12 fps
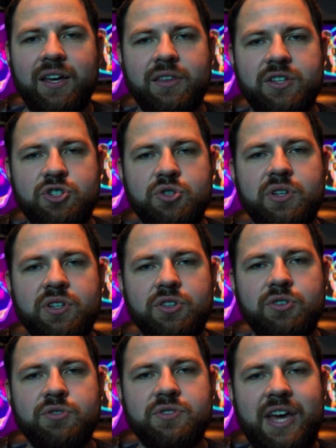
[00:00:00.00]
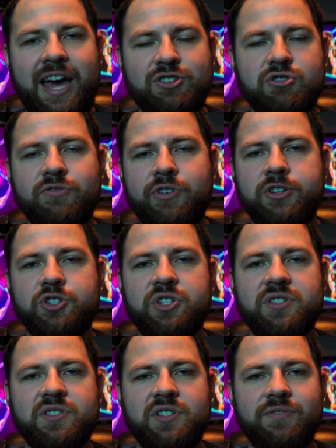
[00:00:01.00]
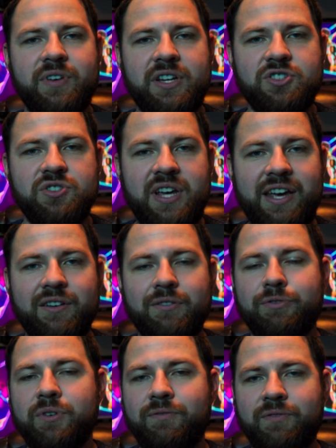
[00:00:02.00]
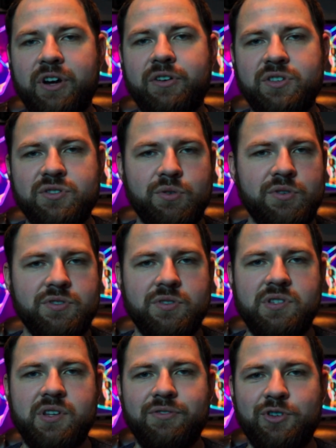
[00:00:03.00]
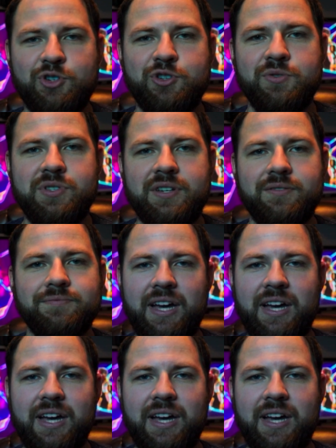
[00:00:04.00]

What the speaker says: that you can use Azure Functions to fetch data from various sources of your choosing.